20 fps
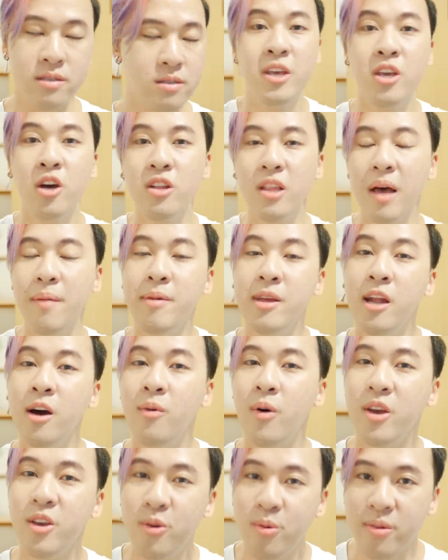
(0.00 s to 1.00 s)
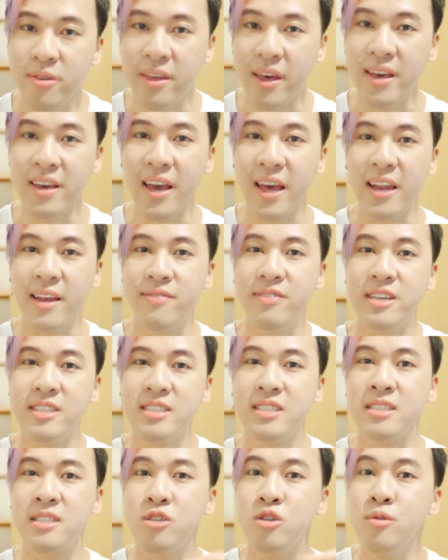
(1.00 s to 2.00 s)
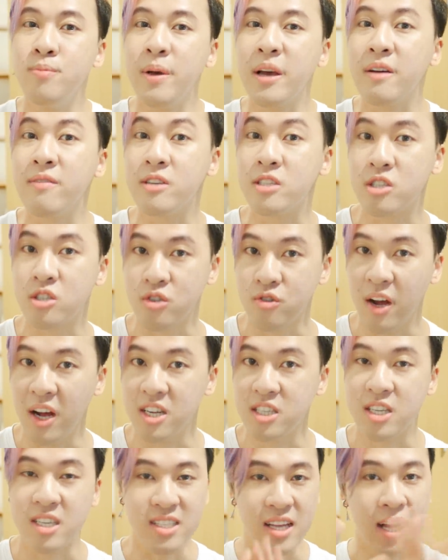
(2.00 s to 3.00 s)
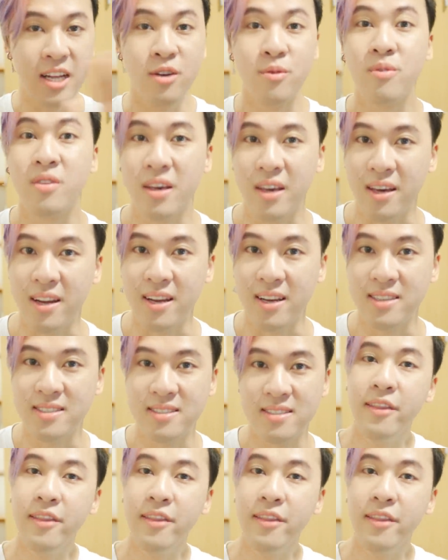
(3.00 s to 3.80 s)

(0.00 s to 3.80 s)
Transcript: but you'll let me know what you think and if this is too big of a stretch, because I don't think it is.